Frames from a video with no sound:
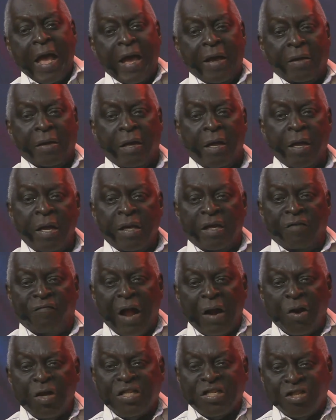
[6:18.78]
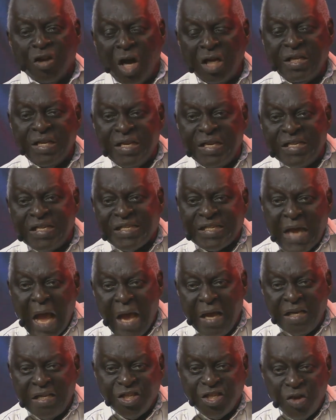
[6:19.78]
The virus is not inside. It's
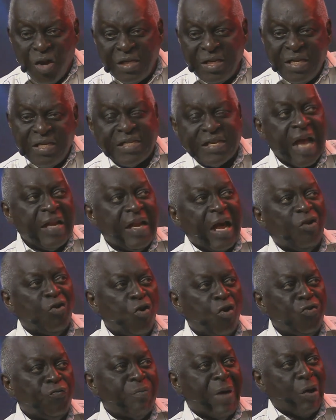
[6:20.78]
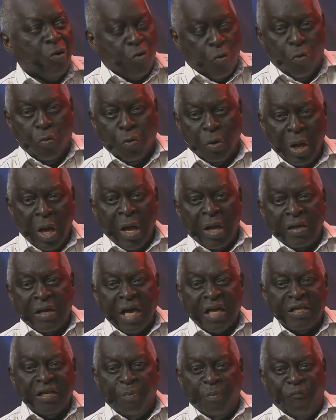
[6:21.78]
not inside those macula. That's a
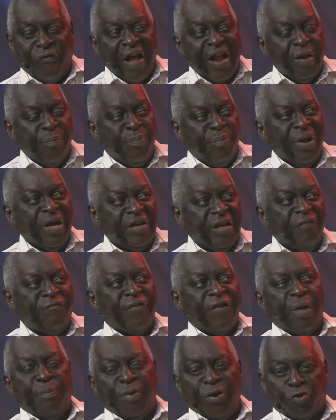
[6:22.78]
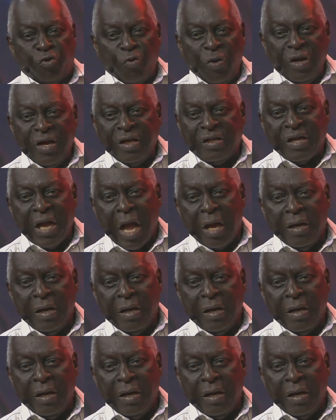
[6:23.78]
very big difference between it and